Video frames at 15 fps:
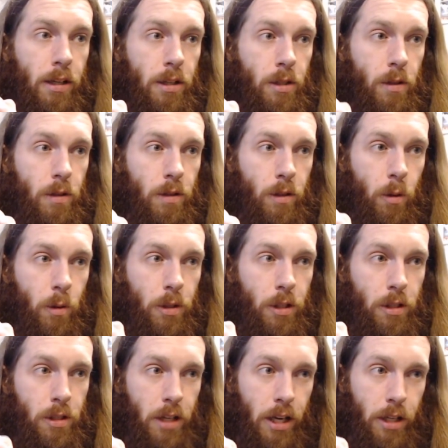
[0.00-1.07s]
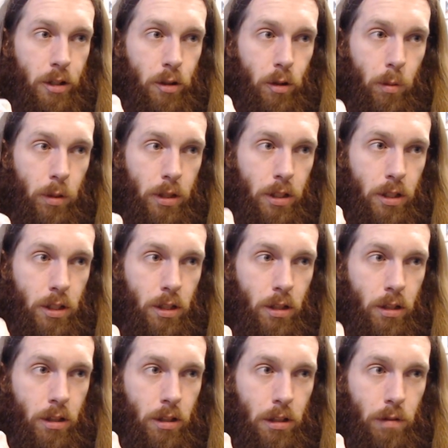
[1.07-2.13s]
I saw in the Corsairs they had it too, but this
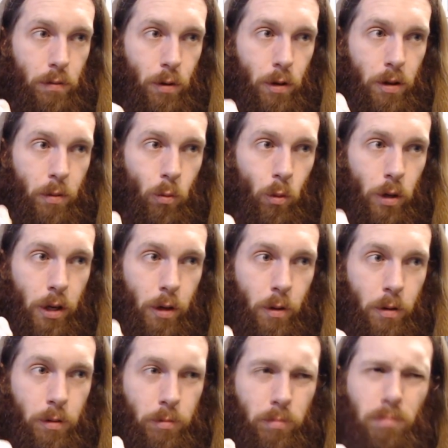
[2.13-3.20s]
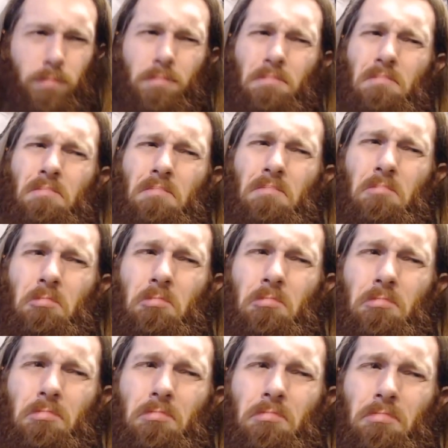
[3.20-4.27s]
volume wheel.
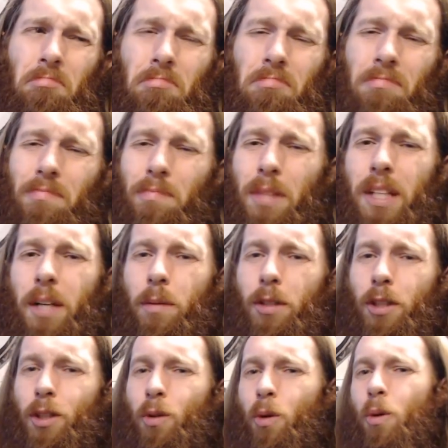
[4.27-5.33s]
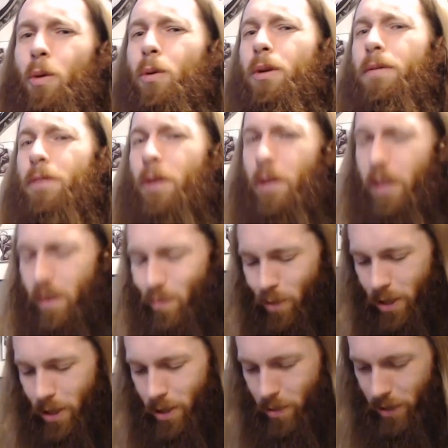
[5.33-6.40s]
Being able to scroll a volume
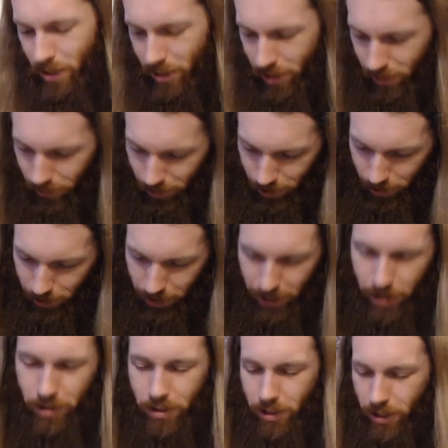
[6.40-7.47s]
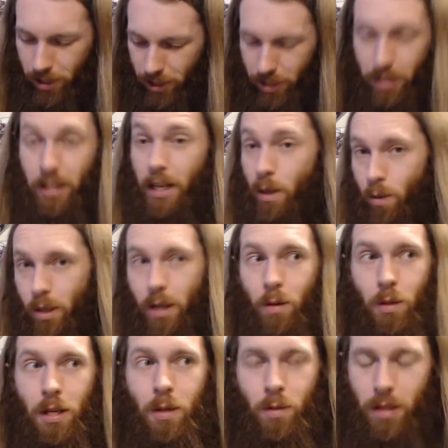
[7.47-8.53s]
wheel and get stuff to turn down instead of hitting down, down,
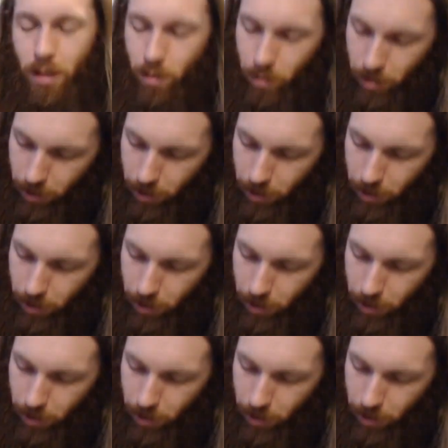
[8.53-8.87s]
down, down.